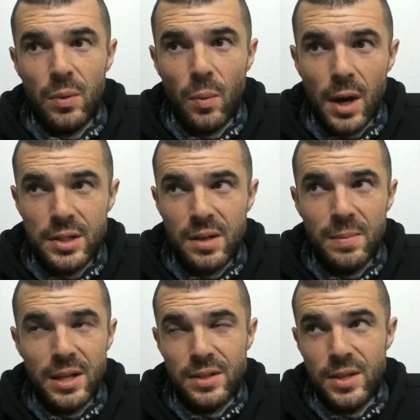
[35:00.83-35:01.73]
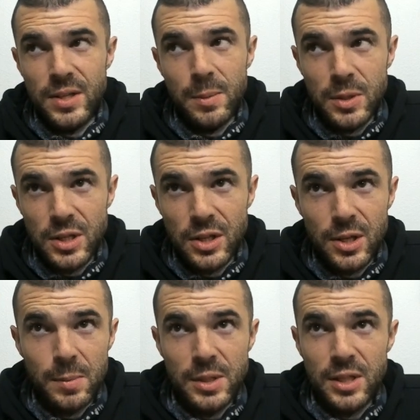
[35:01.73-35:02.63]
unwanted because the Sibyl
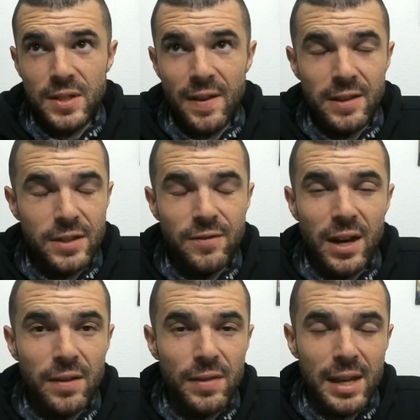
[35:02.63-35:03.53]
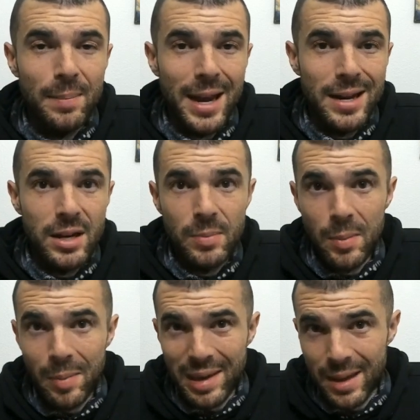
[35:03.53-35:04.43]
system has, has effectively abandoned him
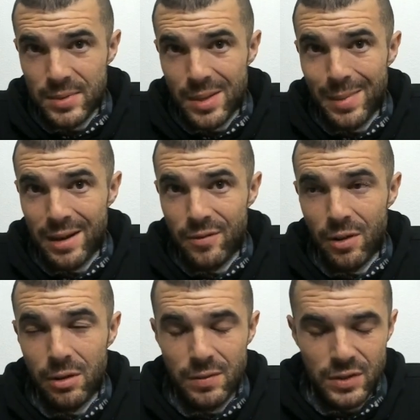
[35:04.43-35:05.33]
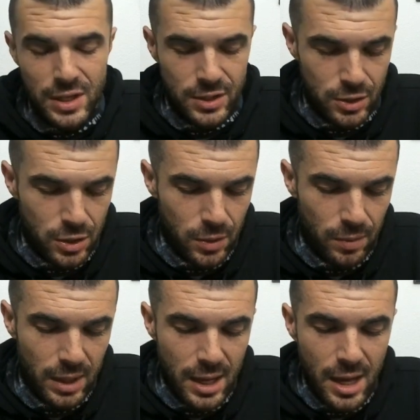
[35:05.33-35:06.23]
and becomes the main villain of Season
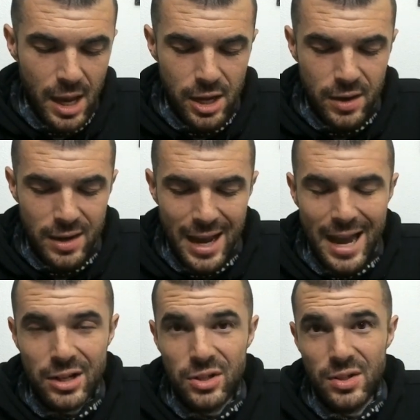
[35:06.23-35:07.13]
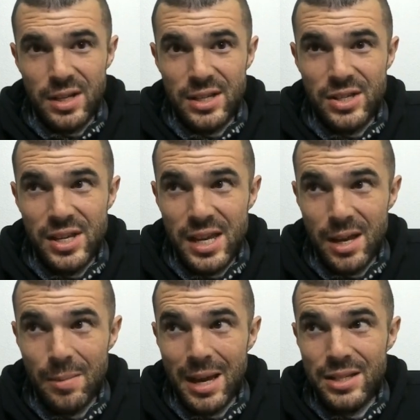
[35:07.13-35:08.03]
2. You can actually see
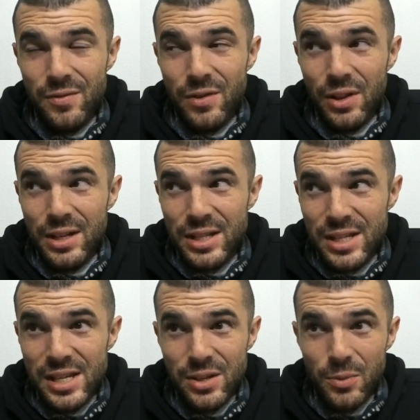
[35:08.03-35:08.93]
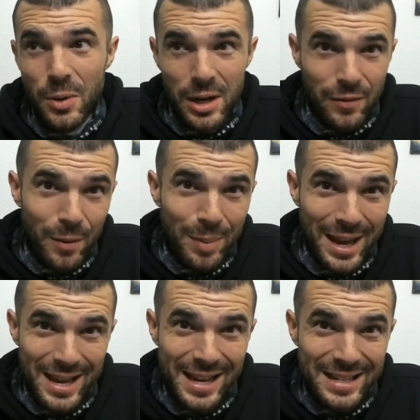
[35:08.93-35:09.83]
him as a villain in Season 1 if you're
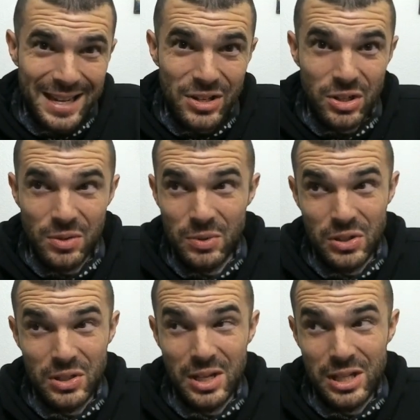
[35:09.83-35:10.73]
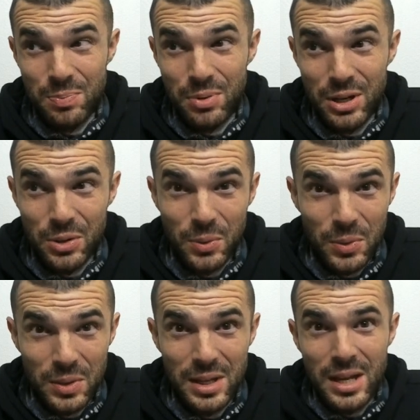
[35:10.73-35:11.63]
paying attention, which is it's pretty
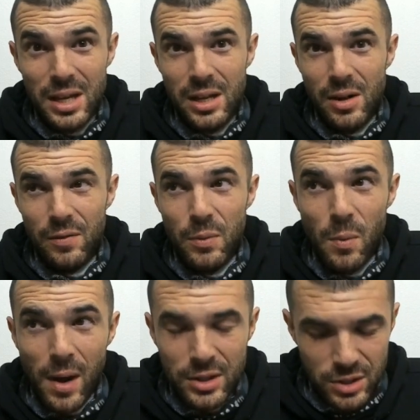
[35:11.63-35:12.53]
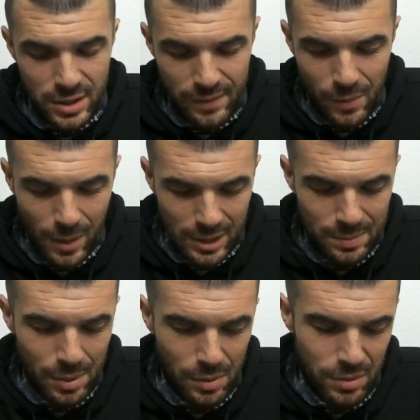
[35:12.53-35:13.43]
cool. You know, if you watch if you
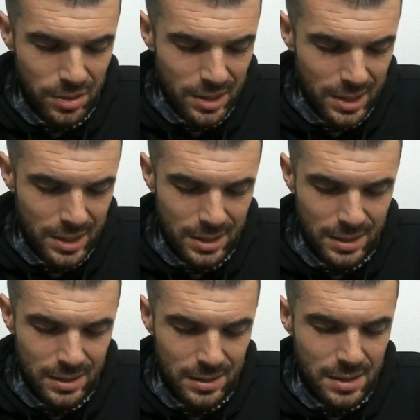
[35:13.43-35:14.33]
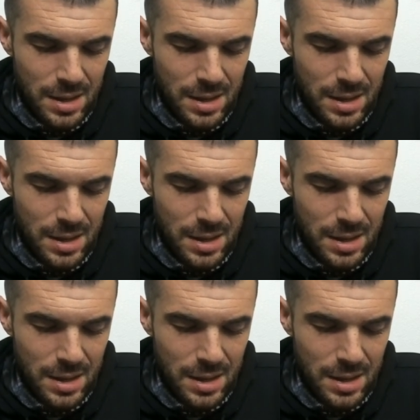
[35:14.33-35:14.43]
watch both uh,